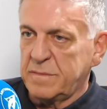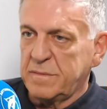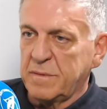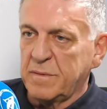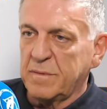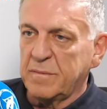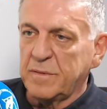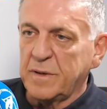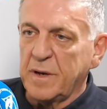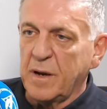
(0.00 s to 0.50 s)

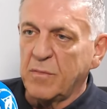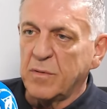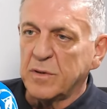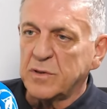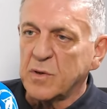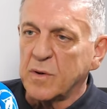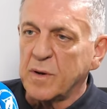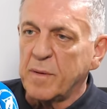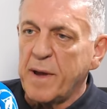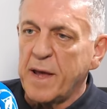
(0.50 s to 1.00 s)
You know, we are
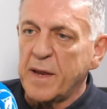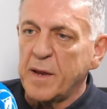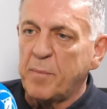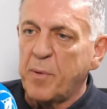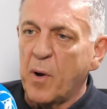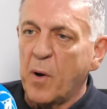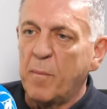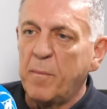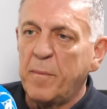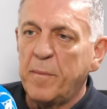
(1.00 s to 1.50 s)
talking about the
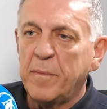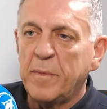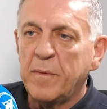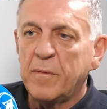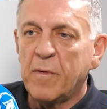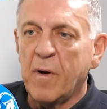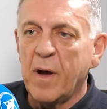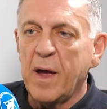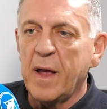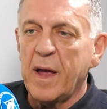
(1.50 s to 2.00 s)
bomb,
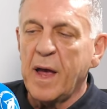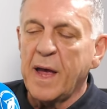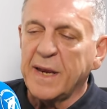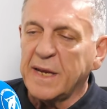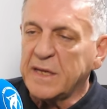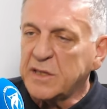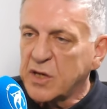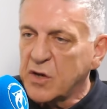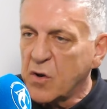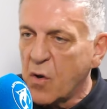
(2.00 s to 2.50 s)
right? And
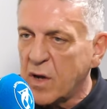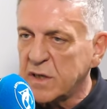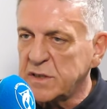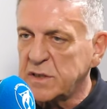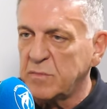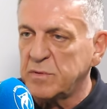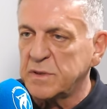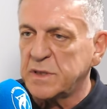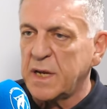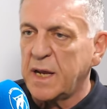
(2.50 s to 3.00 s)
he denies
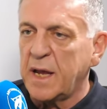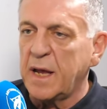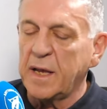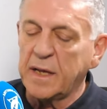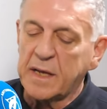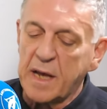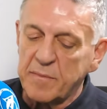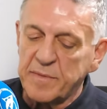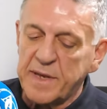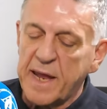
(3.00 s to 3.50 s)
he was there. He
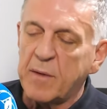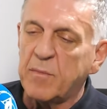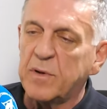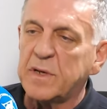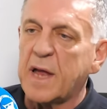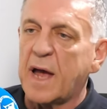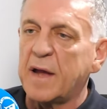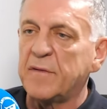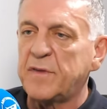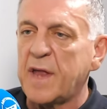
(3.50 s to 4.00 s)
come down with
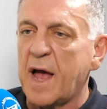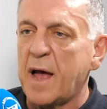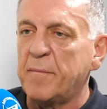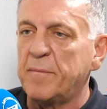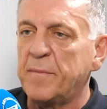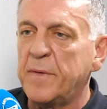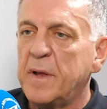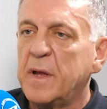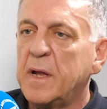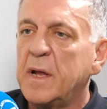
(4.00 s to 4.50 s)
Dave
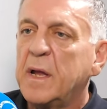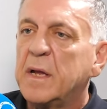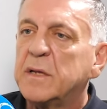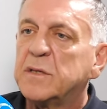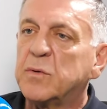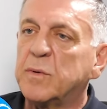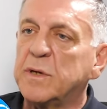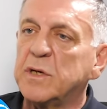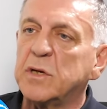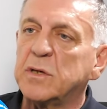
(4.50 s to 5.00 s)
Dunn
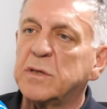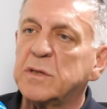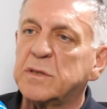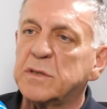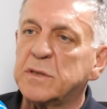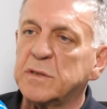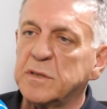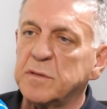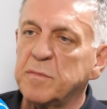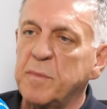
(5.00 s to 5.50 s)
to,
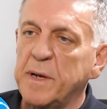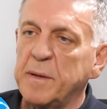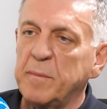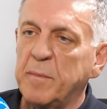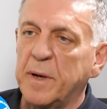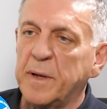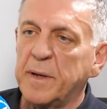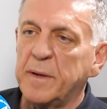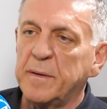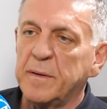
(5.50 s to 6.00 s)
to, to meet
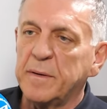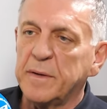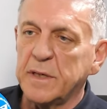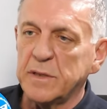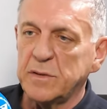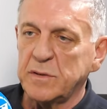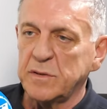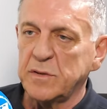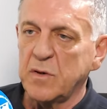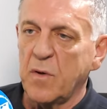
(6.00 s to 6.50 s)
me.
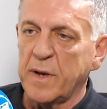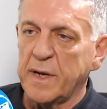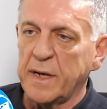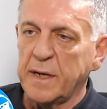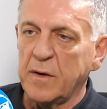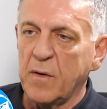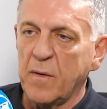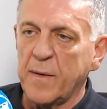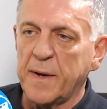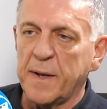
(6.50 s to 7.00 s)
This is
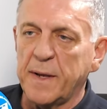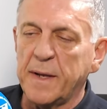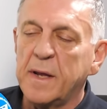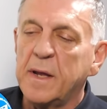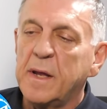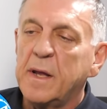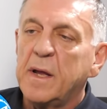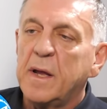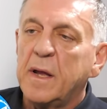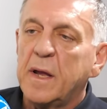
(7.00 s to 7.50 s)
1990.
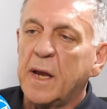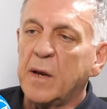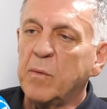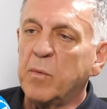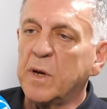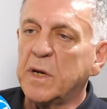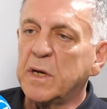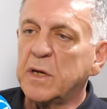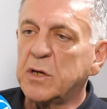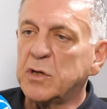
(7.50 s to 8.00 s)
And he
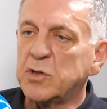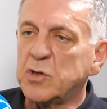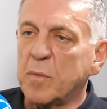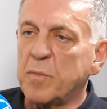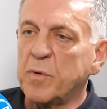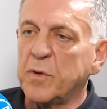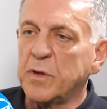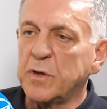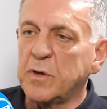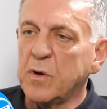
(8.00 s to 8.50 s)
wanted a
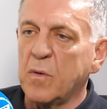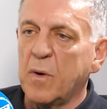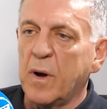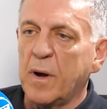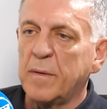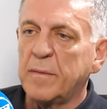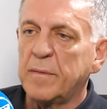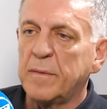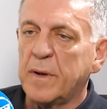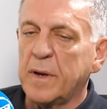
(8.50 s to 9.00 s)
job on the
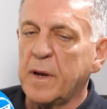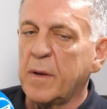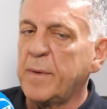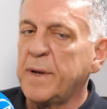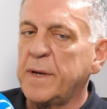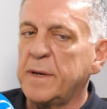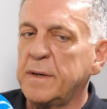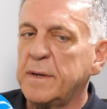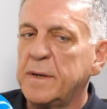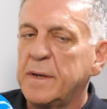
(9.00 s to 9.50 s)
door. And I
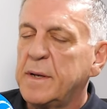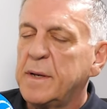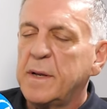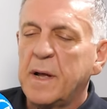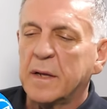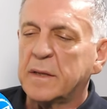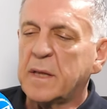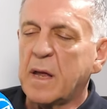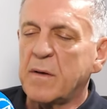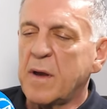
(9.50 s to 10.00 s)
went,
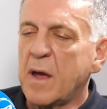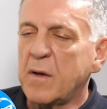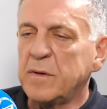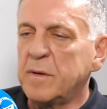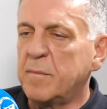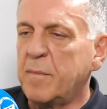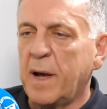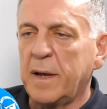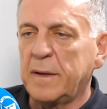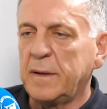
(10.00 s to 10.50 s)
I don't know
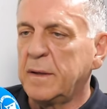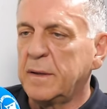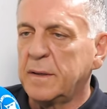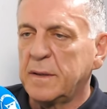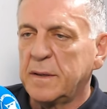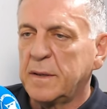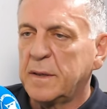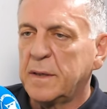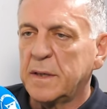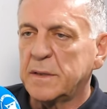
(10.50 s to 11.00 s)
you, mate.
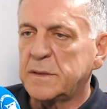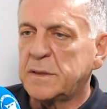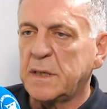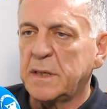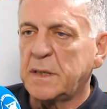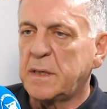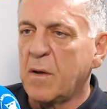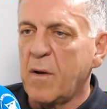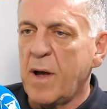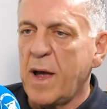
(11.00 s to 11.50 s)
I
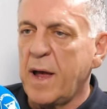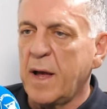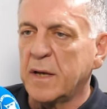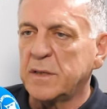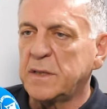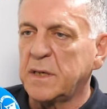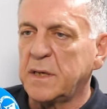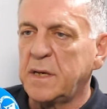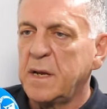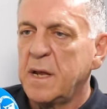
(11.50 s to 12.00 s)
said, like, I
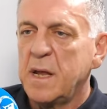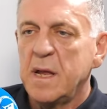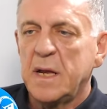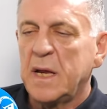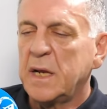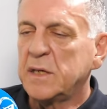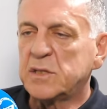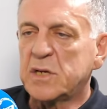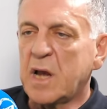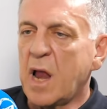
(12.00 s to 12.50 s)
said,
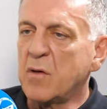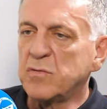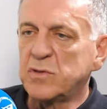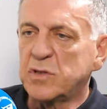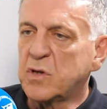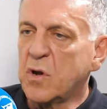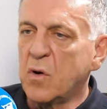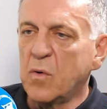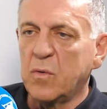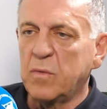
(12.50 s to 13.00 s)
it's closed
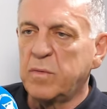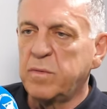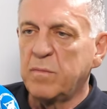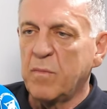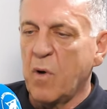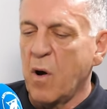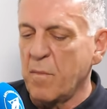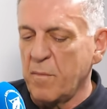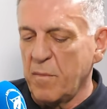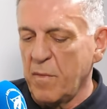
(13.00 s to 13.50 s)
school.
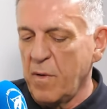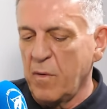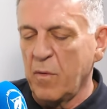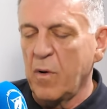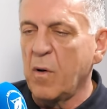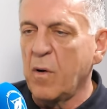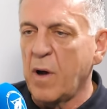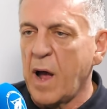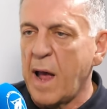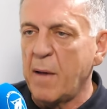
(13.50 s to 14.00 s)
My, my,
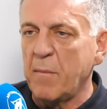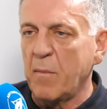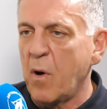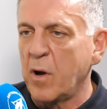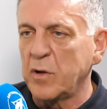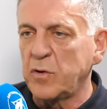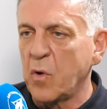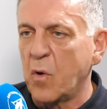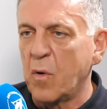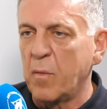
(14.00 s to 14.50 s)
at
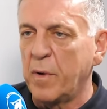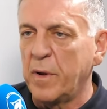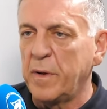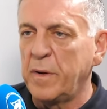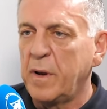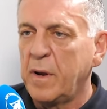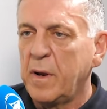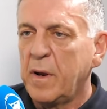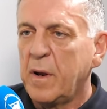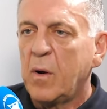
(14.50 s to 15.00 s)
my
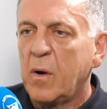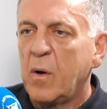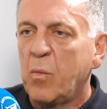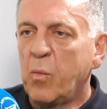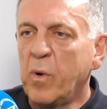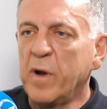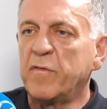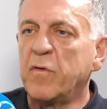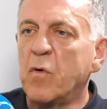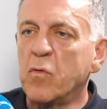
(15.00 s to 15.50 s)
doorman
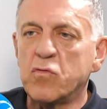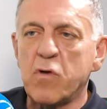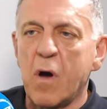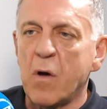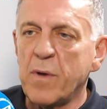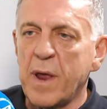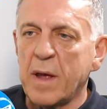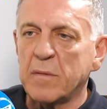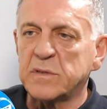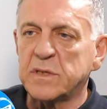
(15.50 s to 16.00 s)
we've all
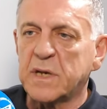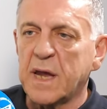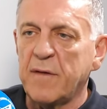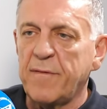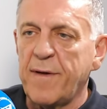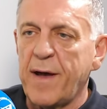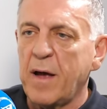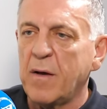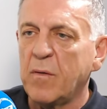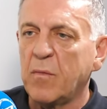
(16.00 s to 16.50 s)
grown up
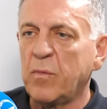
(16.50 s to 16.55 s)
together.